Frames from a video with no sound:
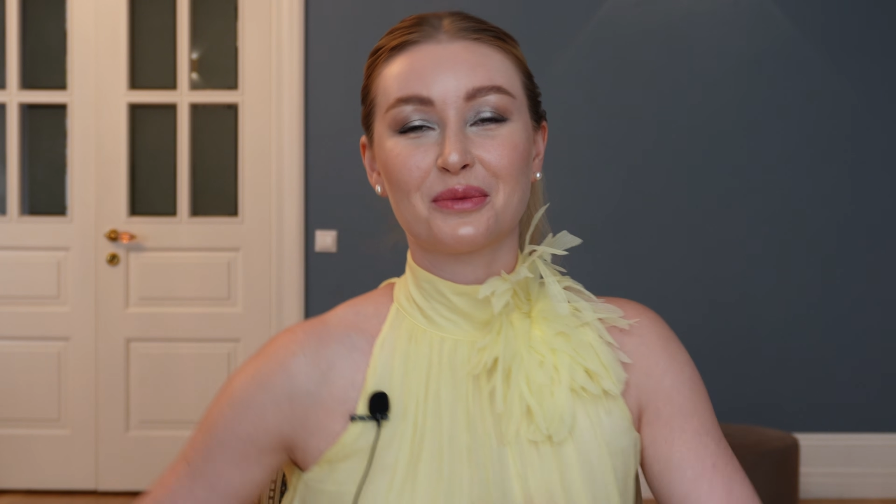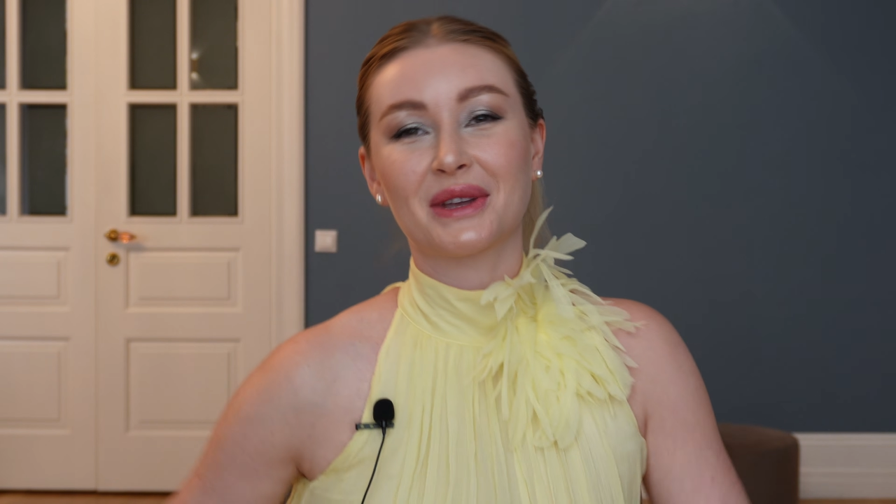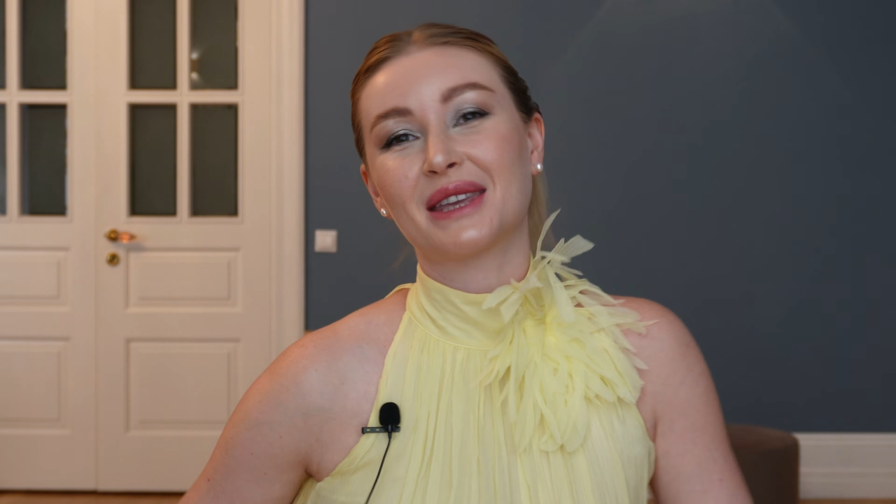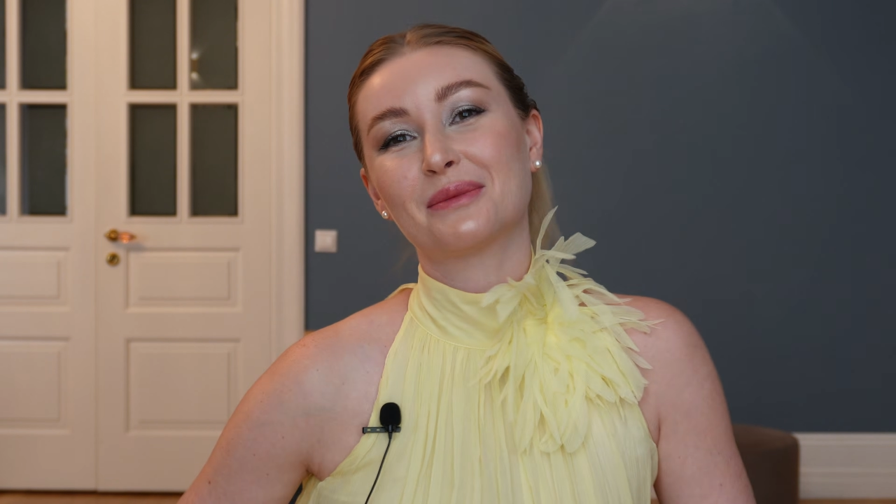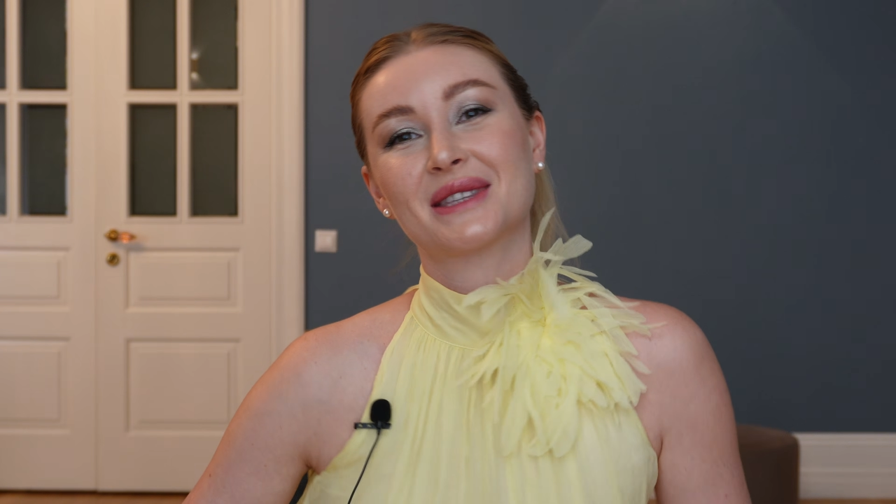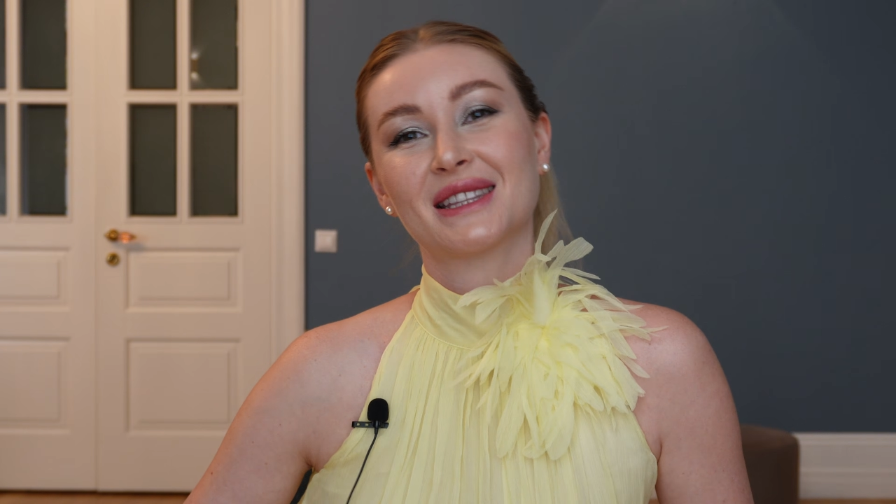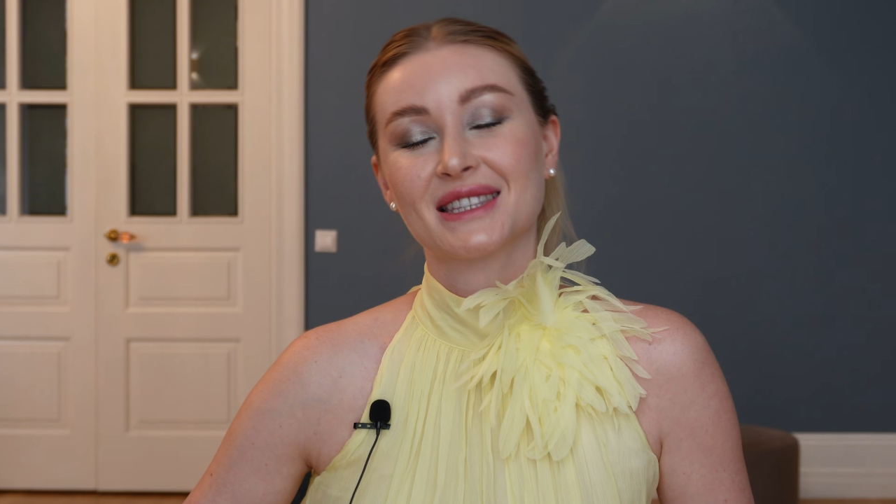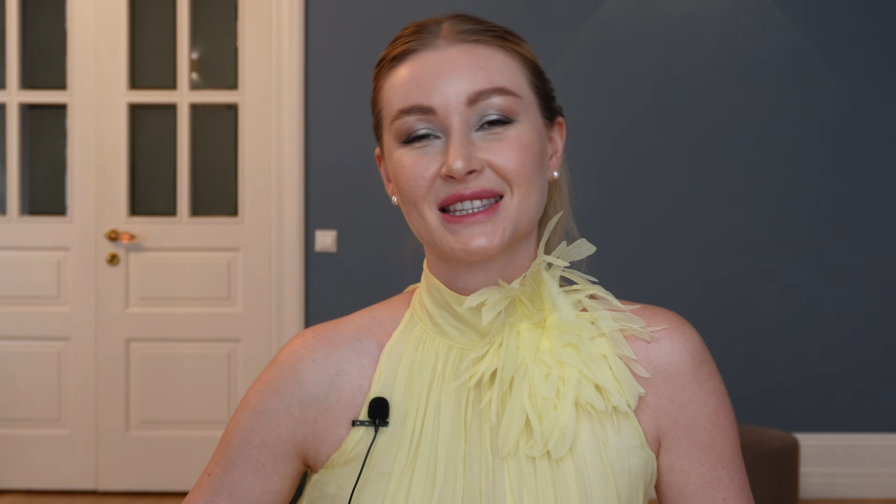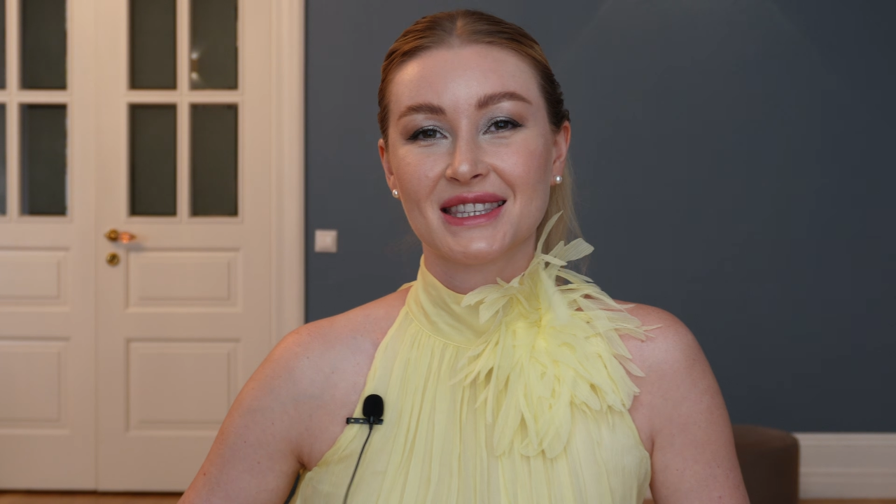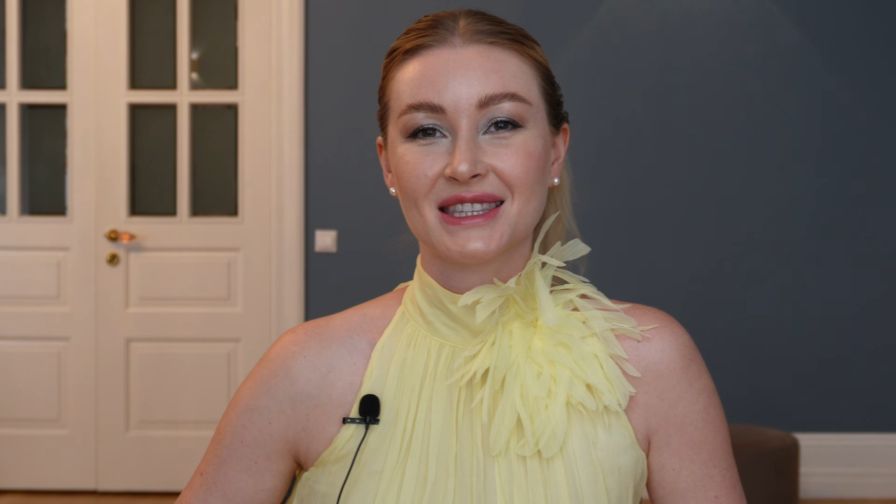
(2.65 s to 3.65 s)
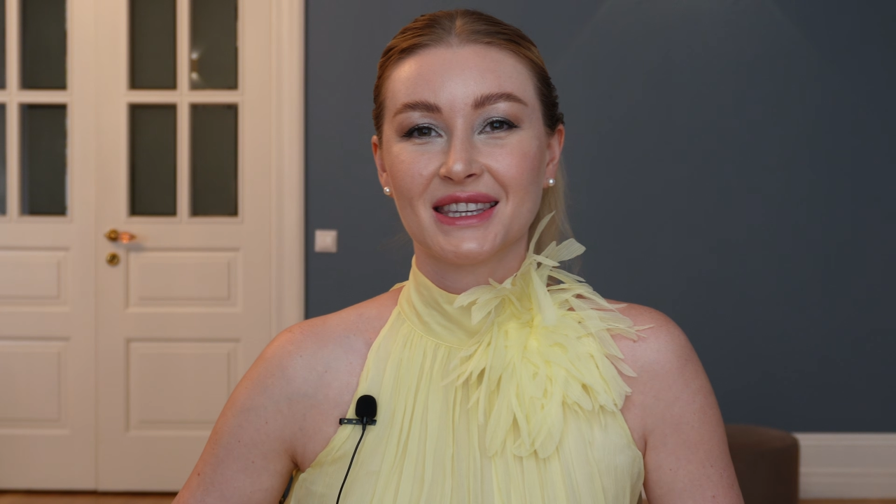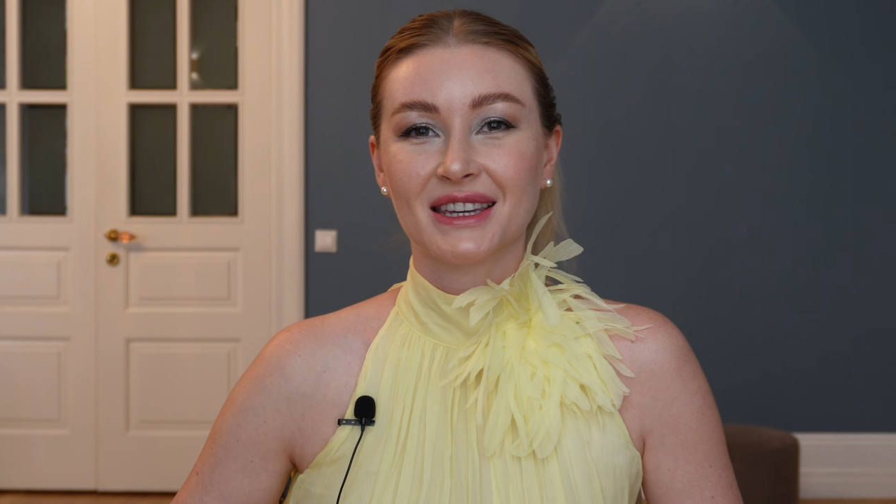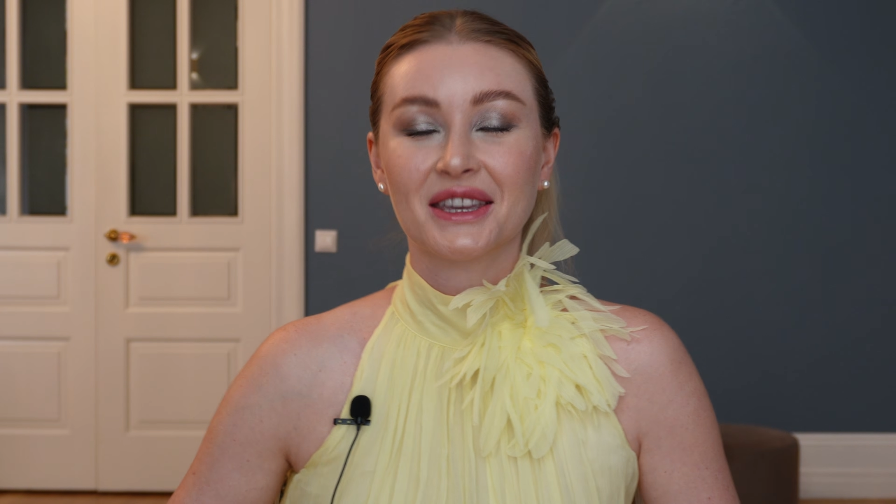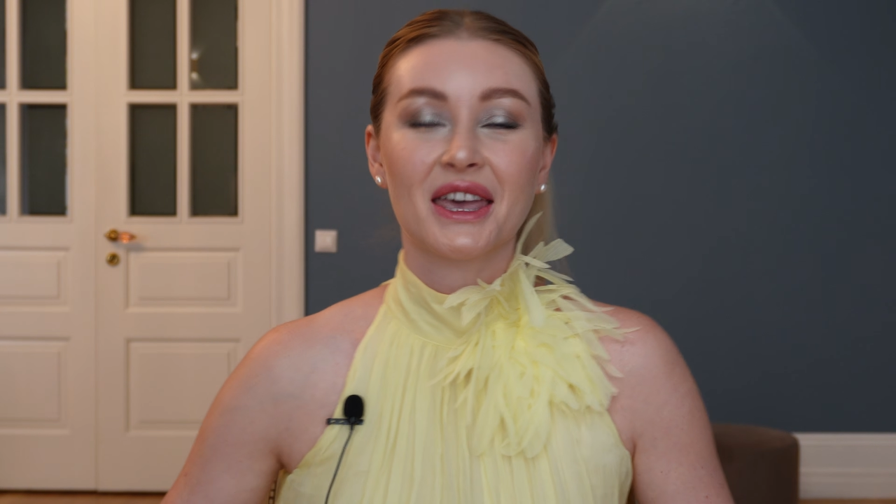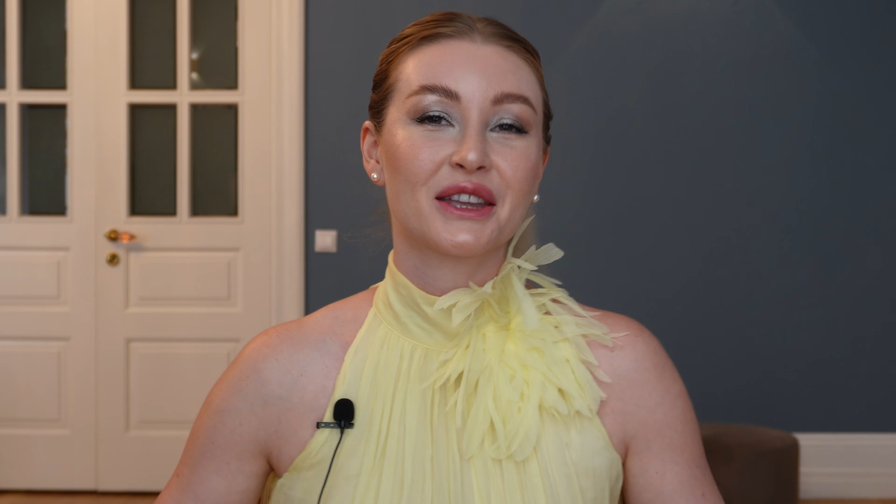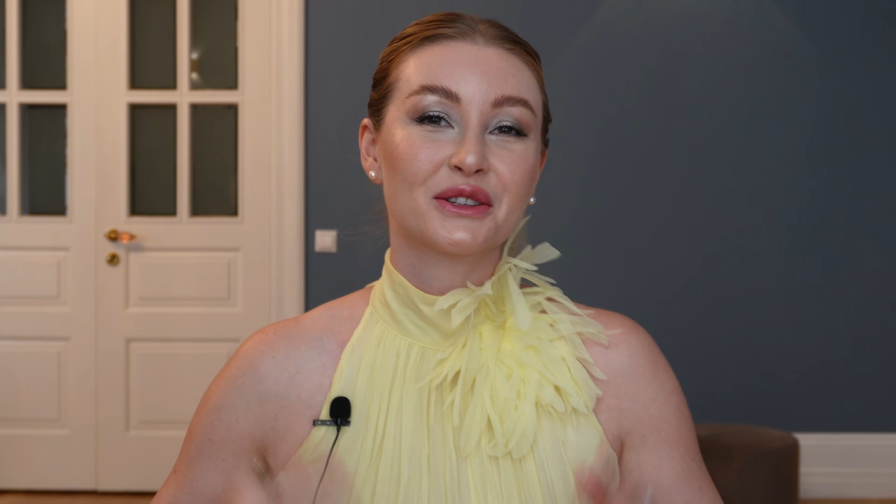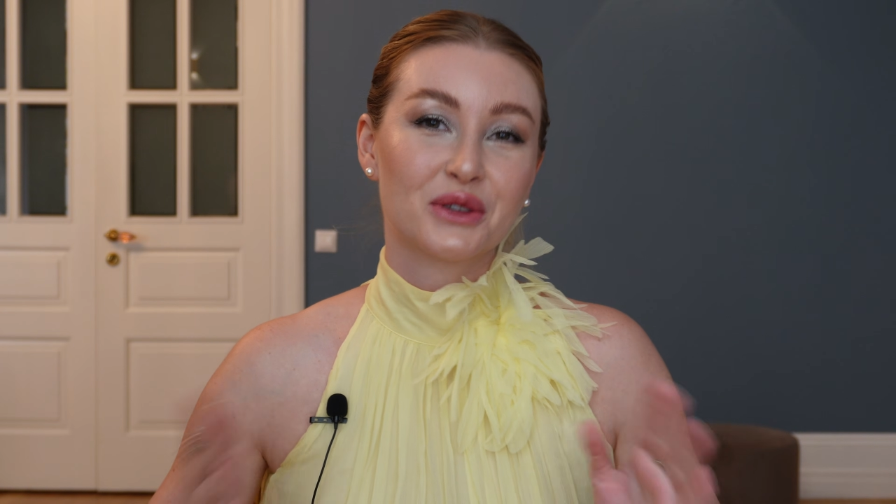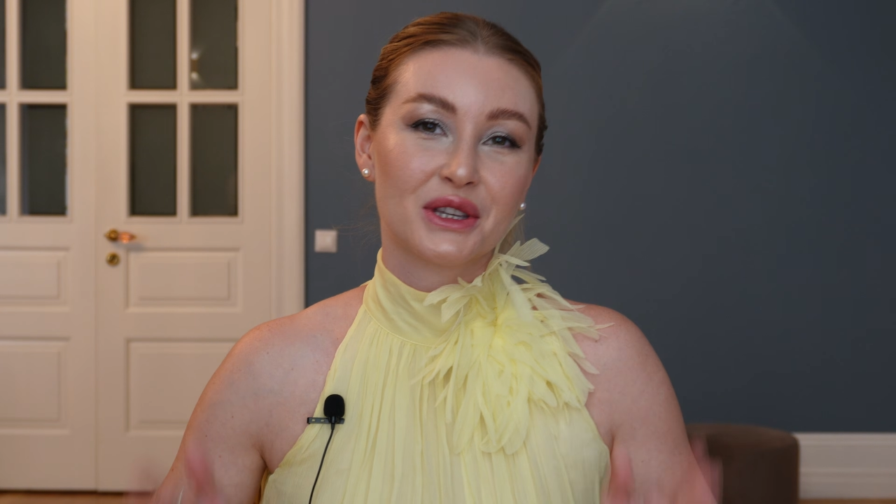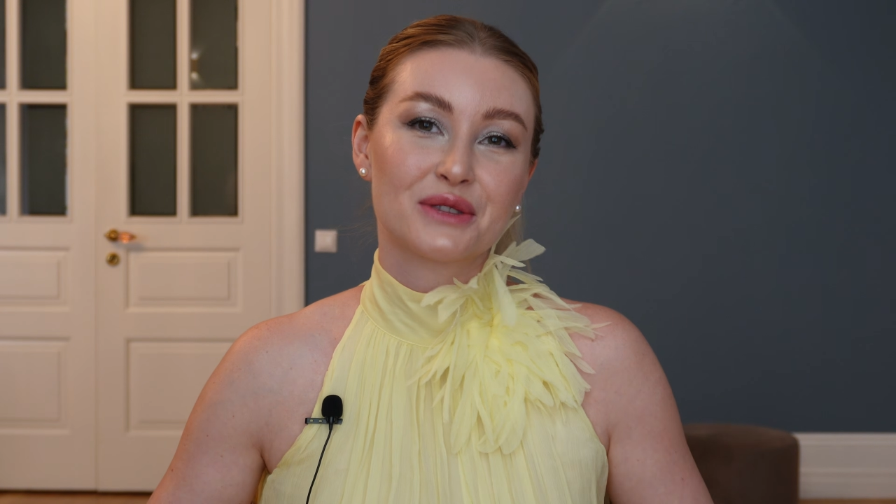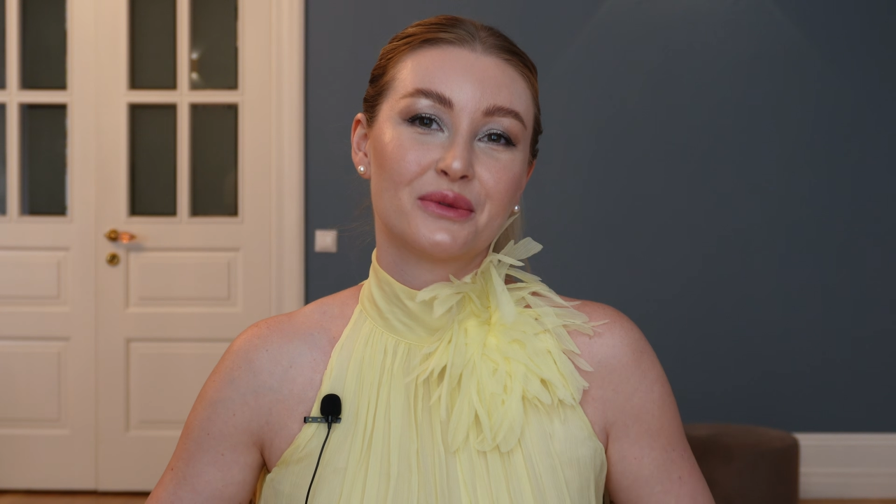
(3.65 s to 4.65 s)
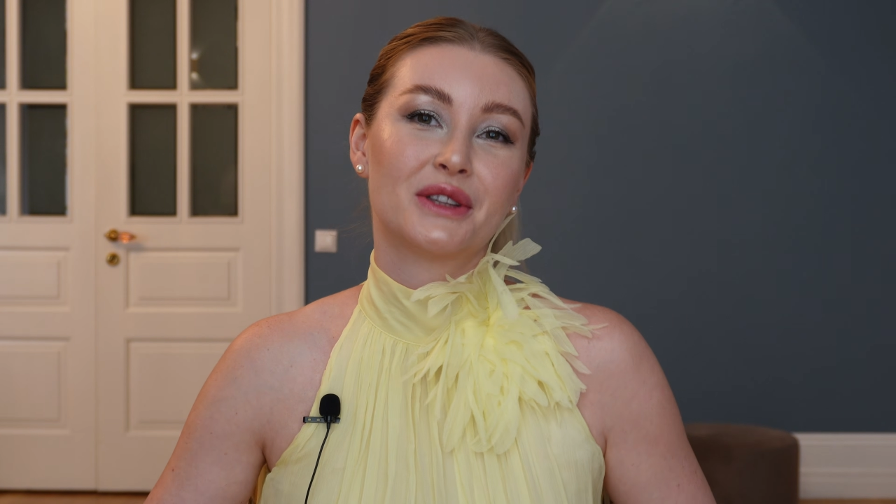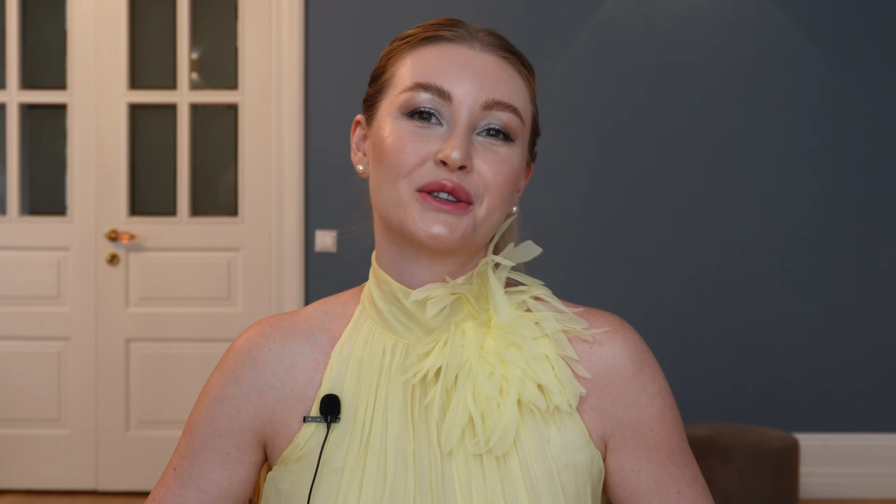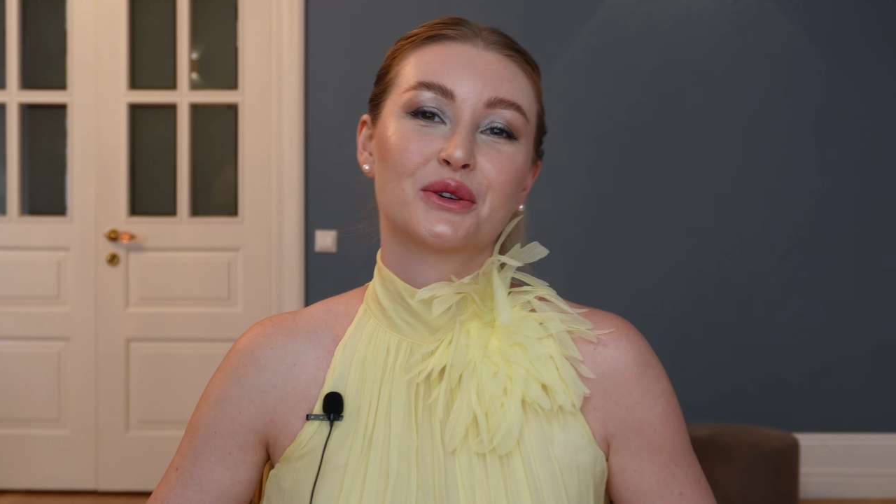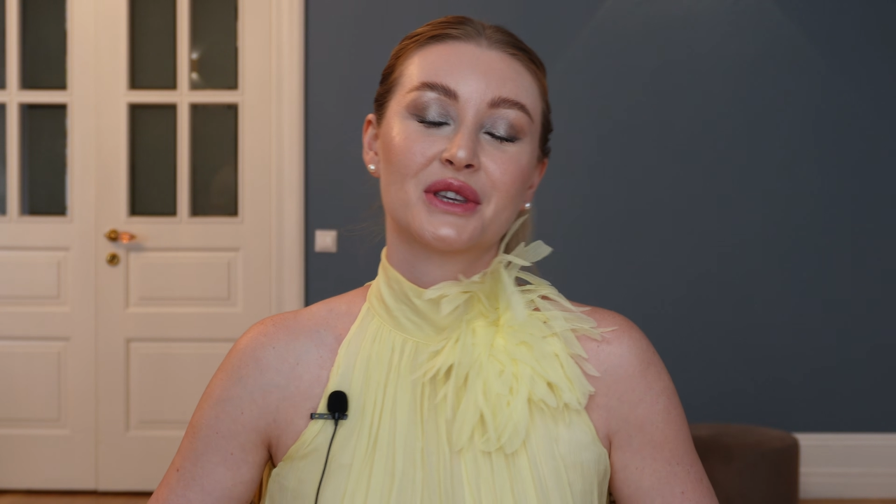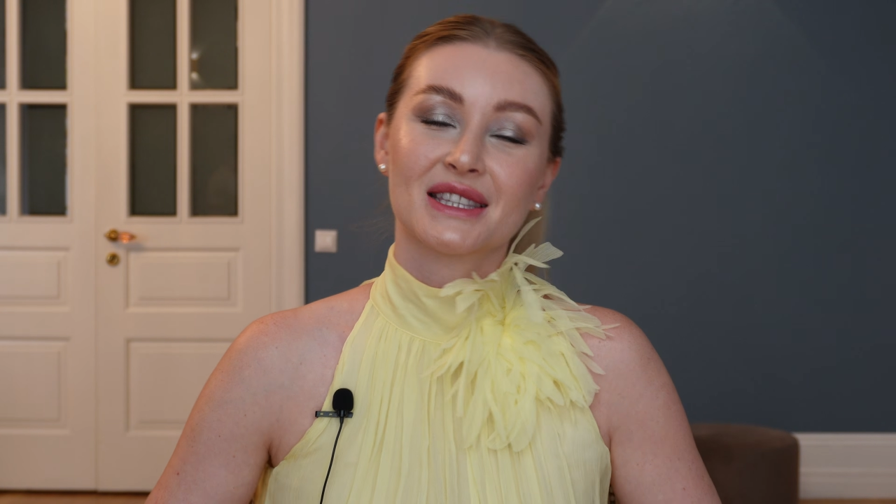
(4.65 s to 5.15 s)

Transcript: My name is Anastasiia and today's video